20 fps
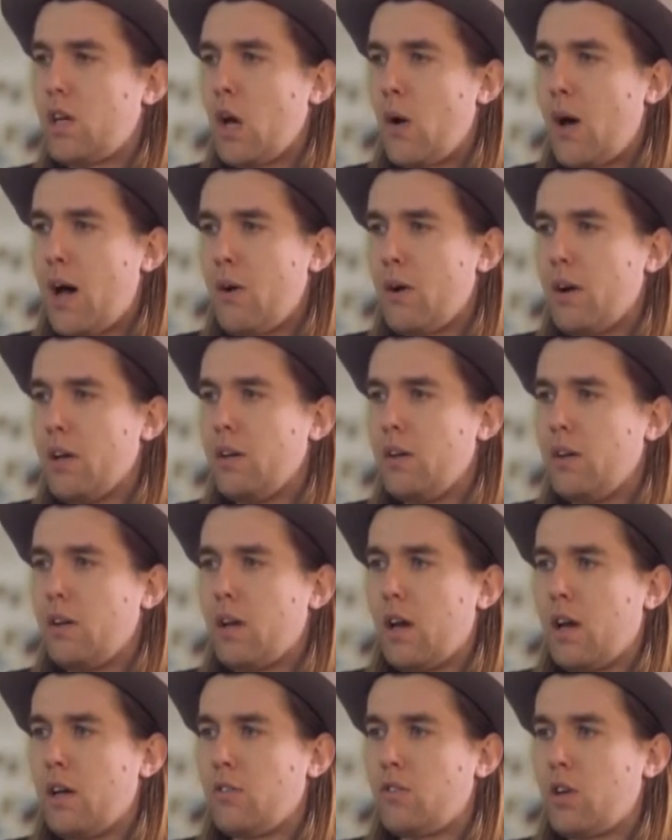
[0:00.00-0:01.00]
go out
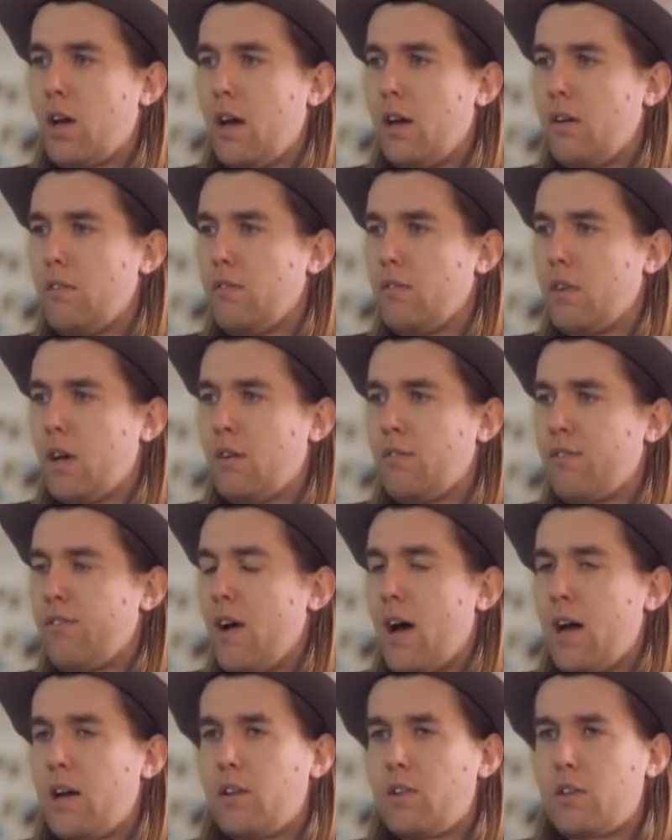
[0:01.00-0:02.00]
and try and
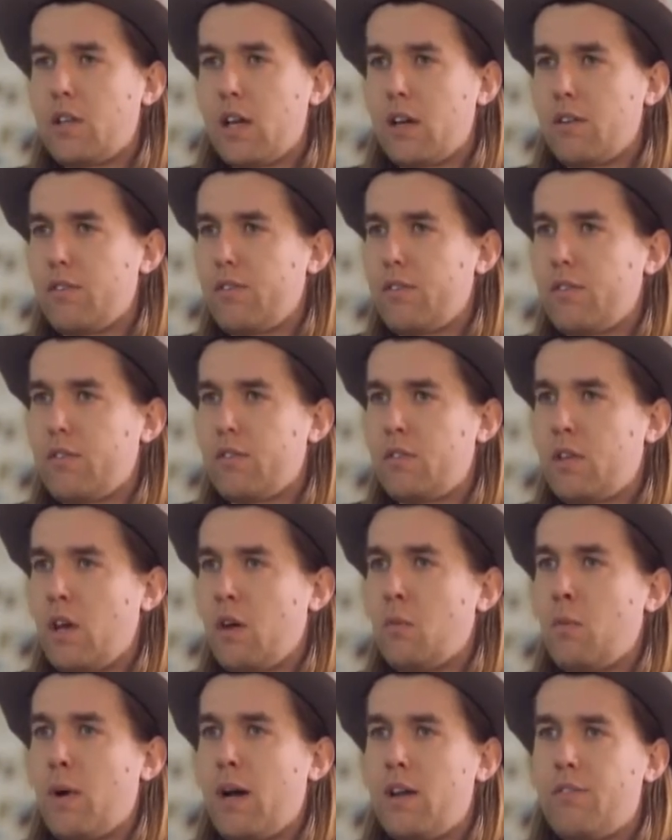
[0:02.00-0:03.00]
find stuff.
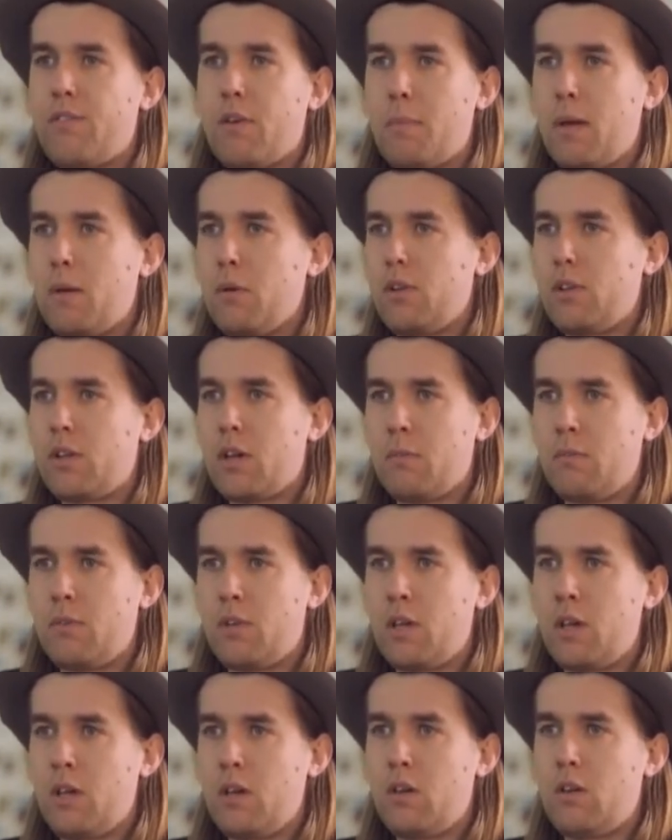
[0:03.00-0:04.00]
Don't wait for people to come
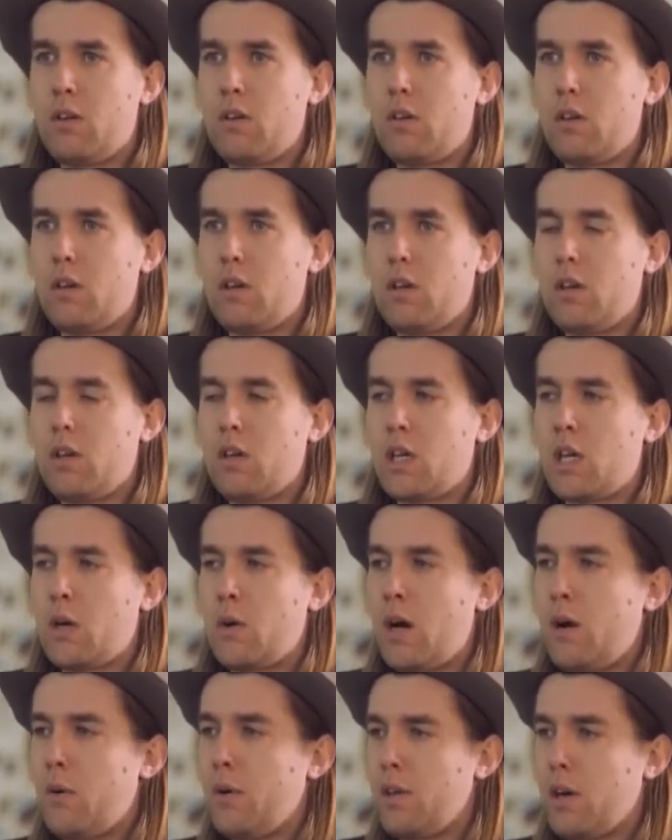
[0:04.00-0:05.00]
to you.
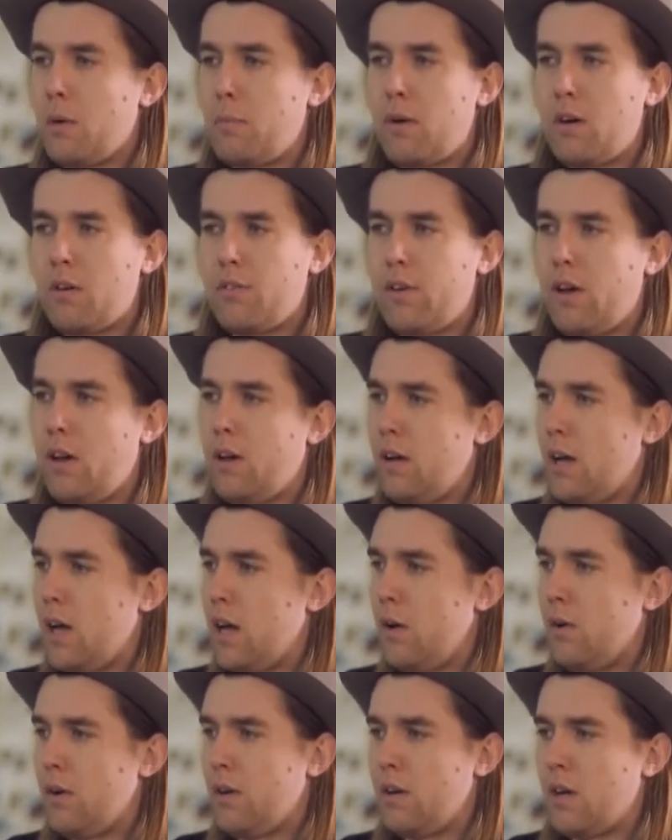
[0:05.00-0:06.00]
Go out with your
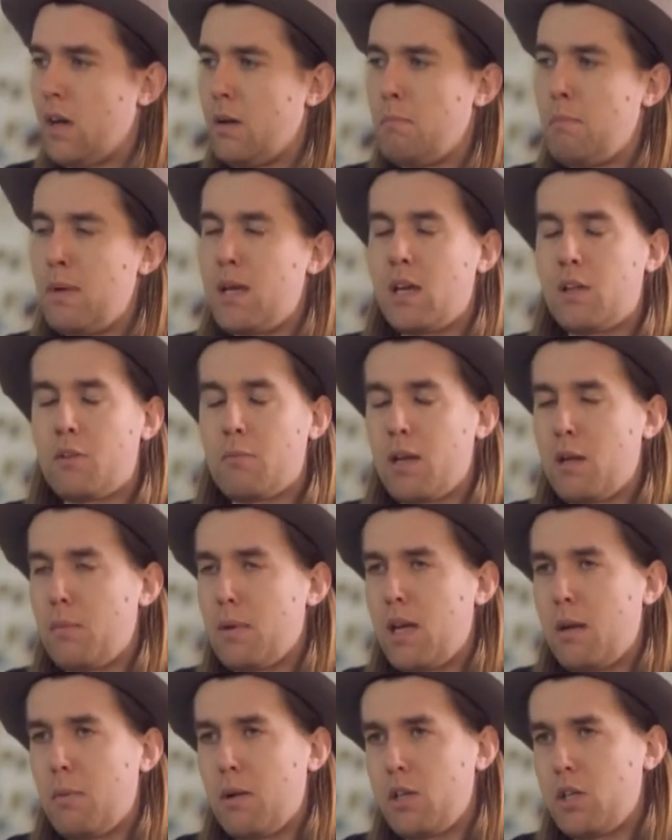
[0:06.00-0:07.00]
portfolio and meet as many
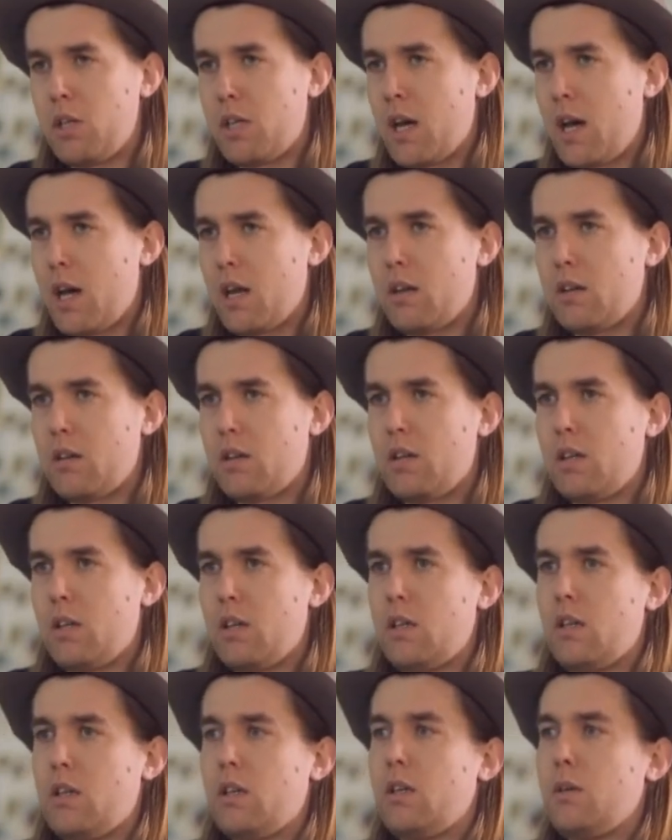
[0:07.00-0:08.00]
people as you can.
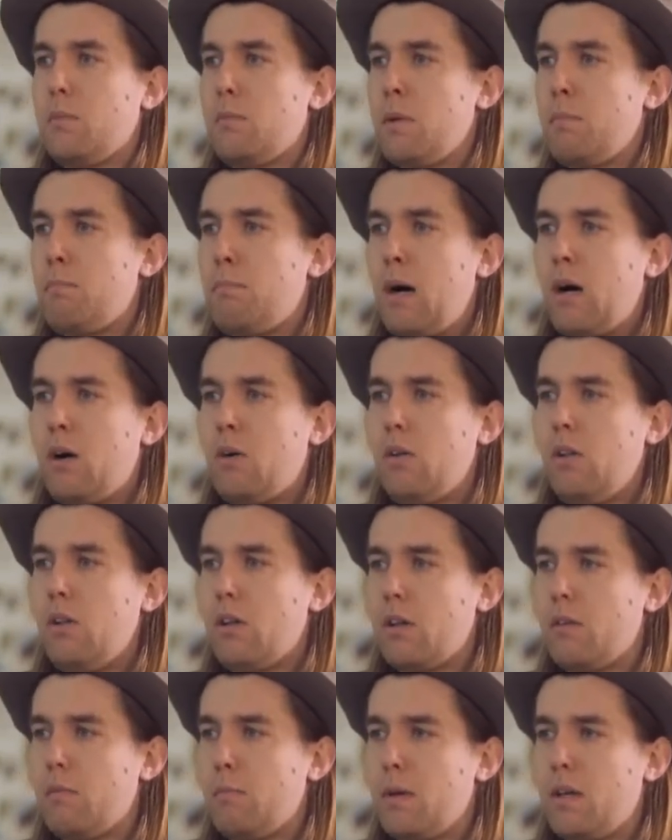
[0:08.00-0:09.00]
Be
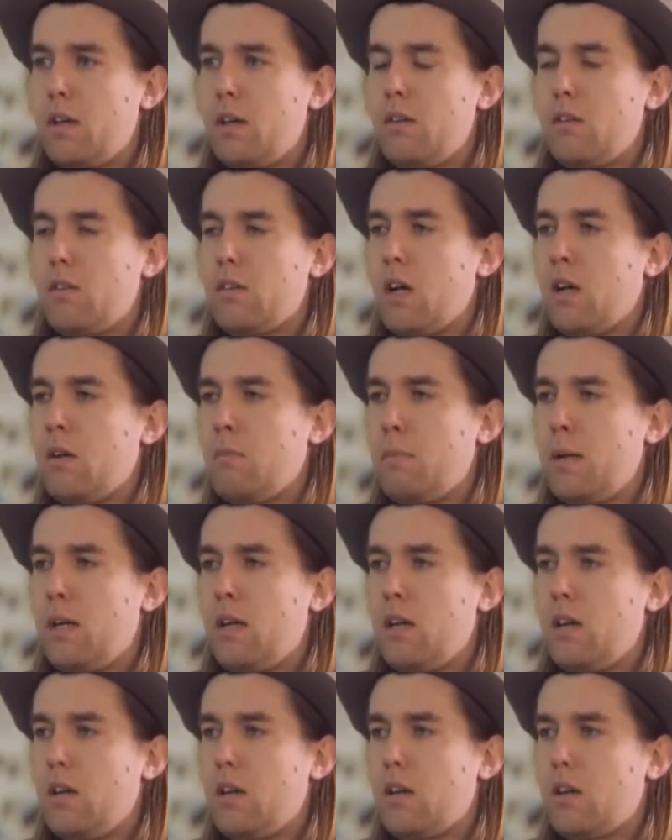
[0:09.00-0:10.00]
bold and
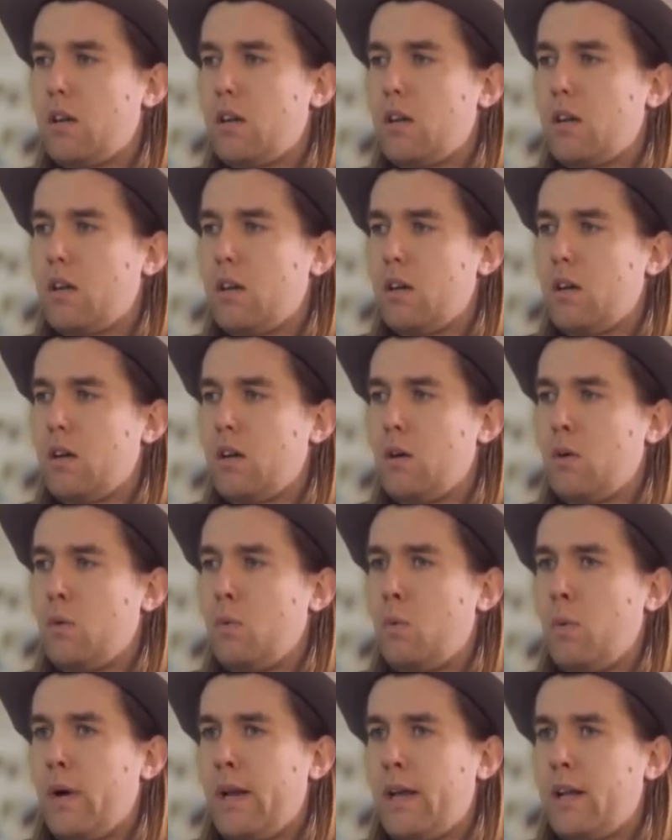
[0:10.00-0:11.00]
be
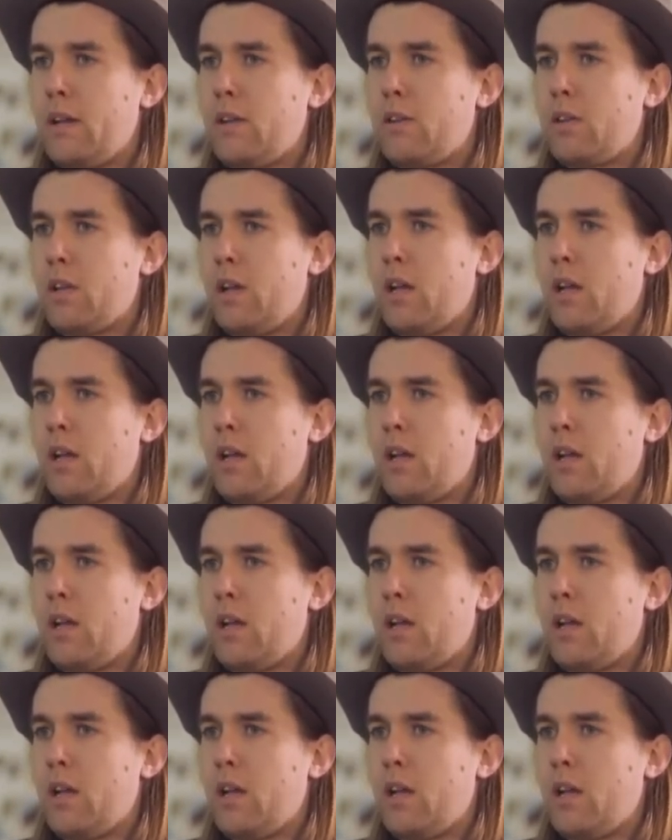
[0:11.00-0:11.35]
willing